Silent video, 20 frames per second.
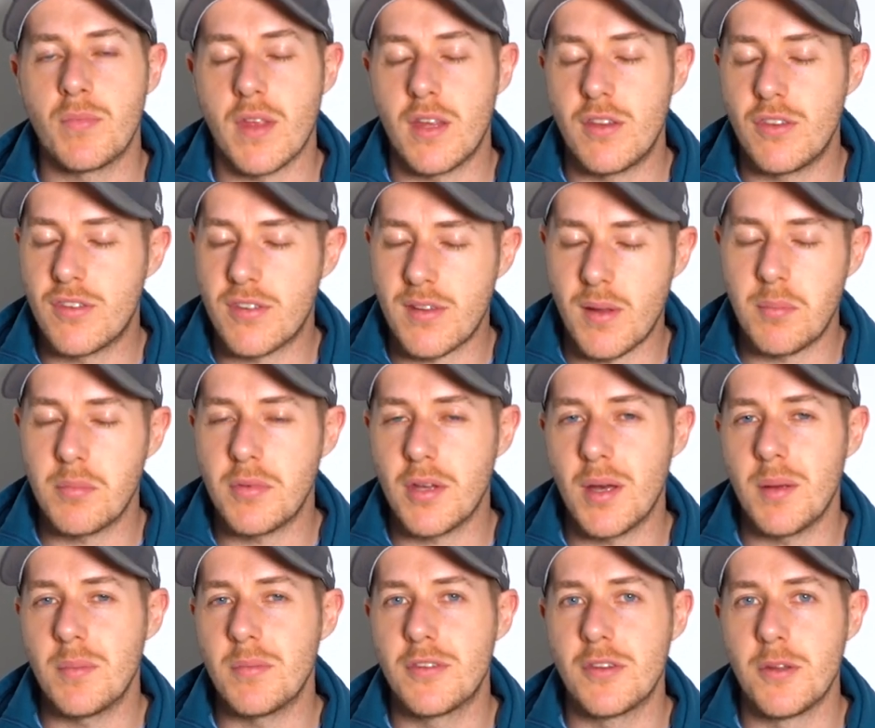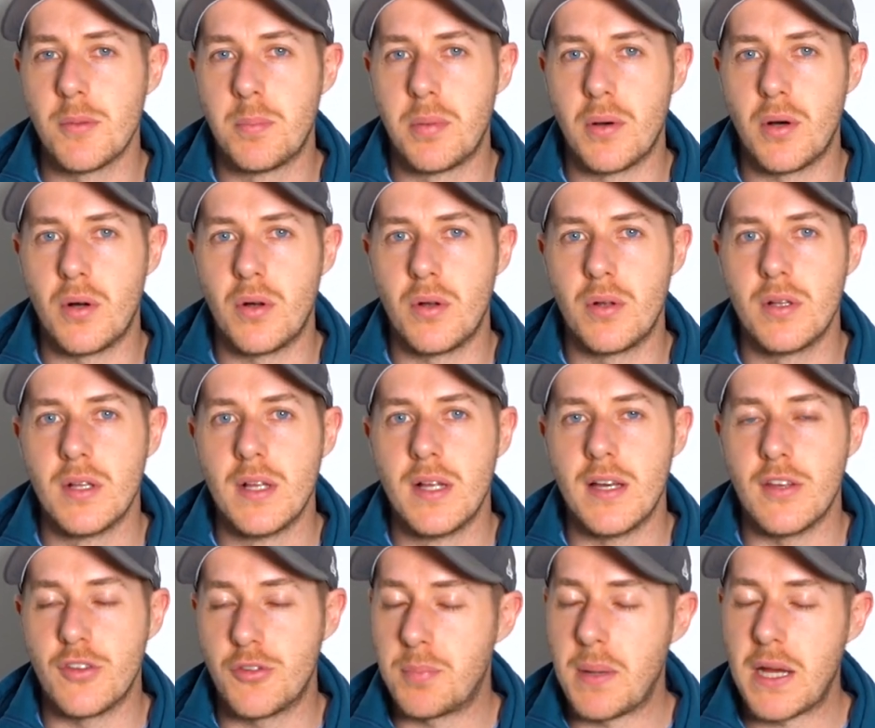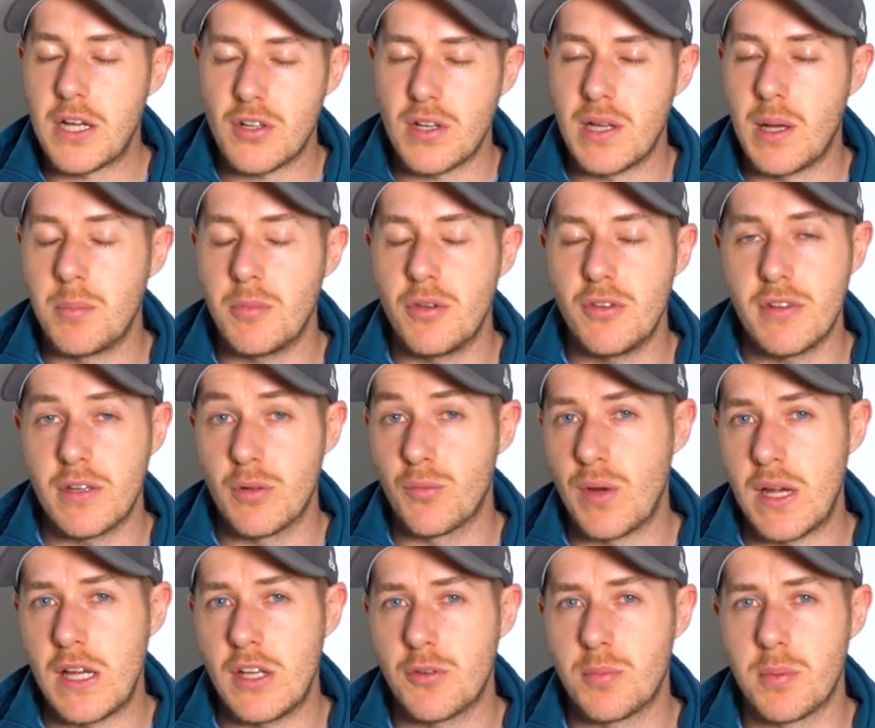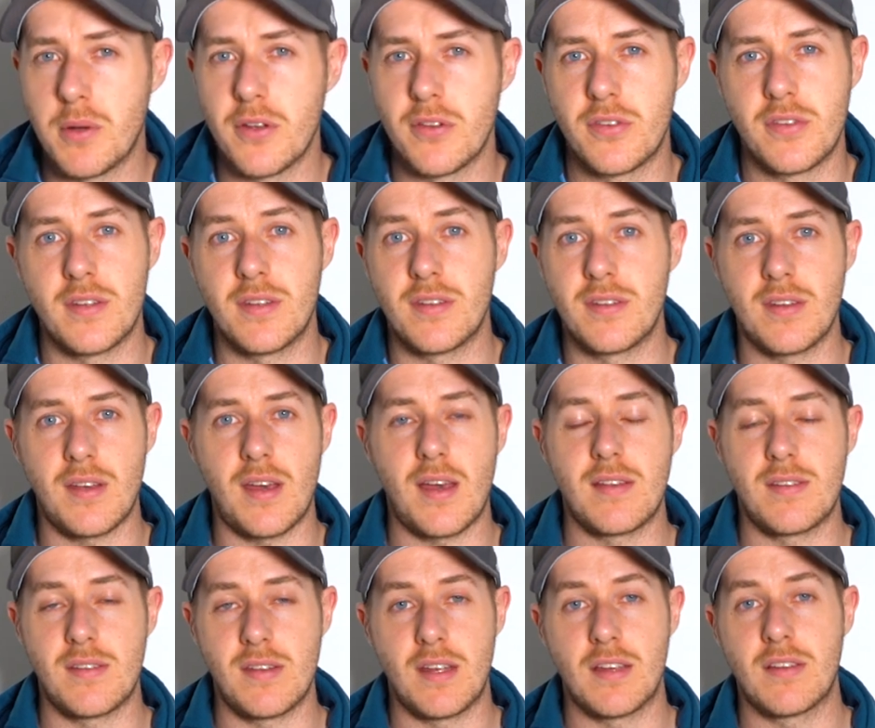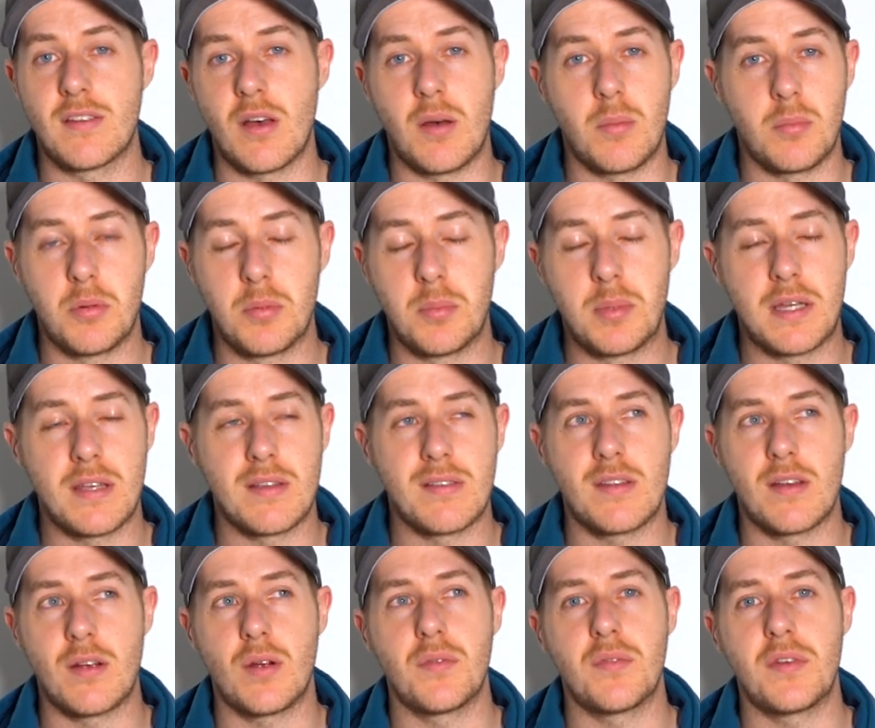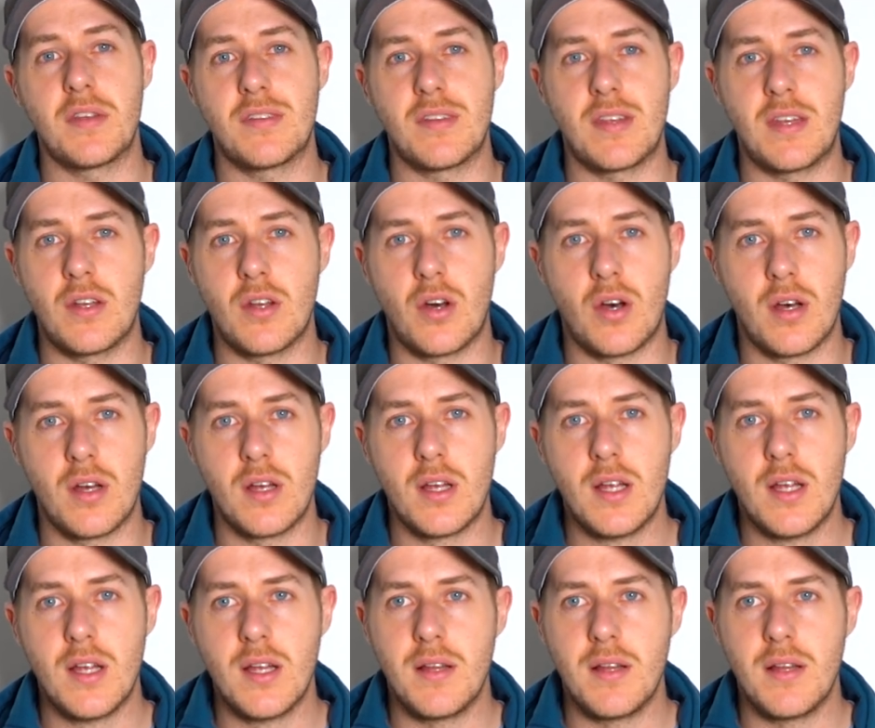And sometimes the ball, especially I'm using range balls as an example because they're obviously not